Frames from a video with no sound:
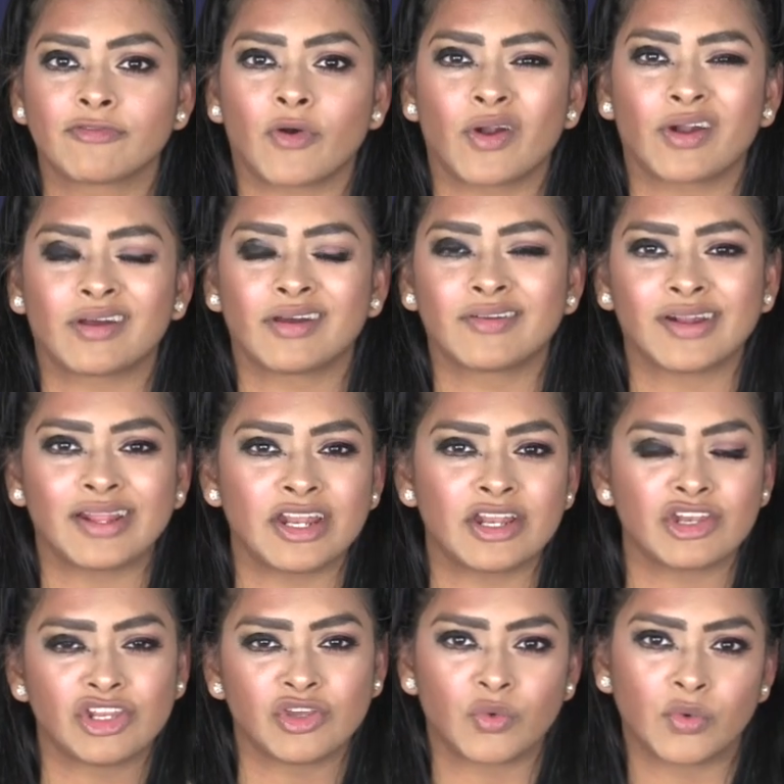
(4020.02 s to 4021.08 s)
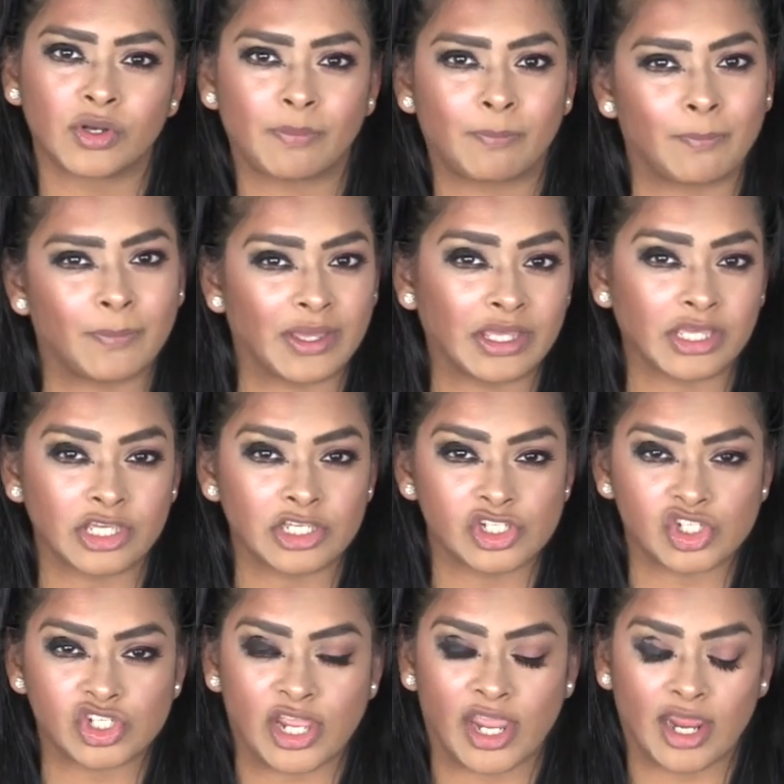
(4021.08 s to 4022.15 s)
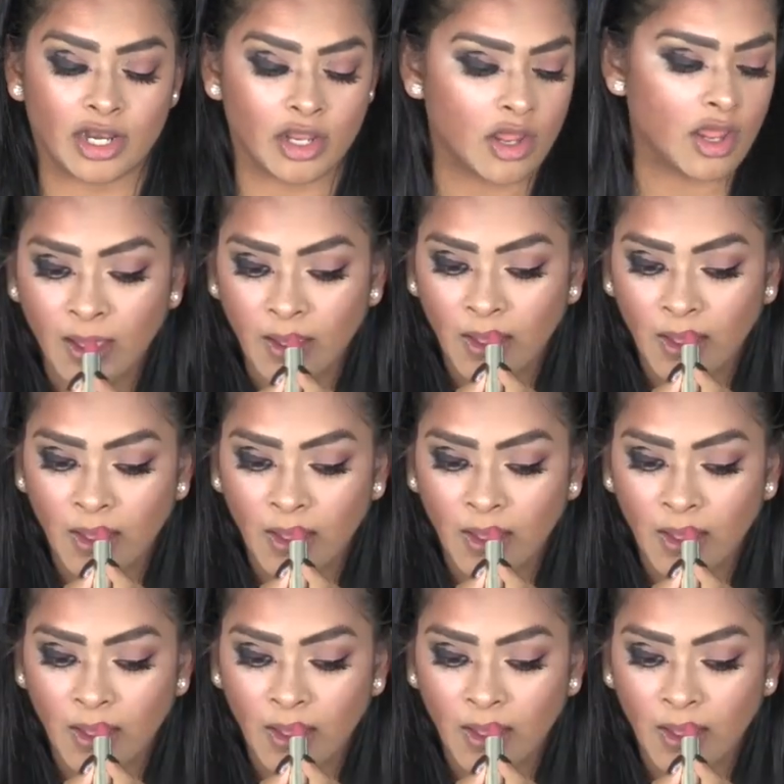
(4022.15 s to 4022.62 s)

for a really nude pinkish shade.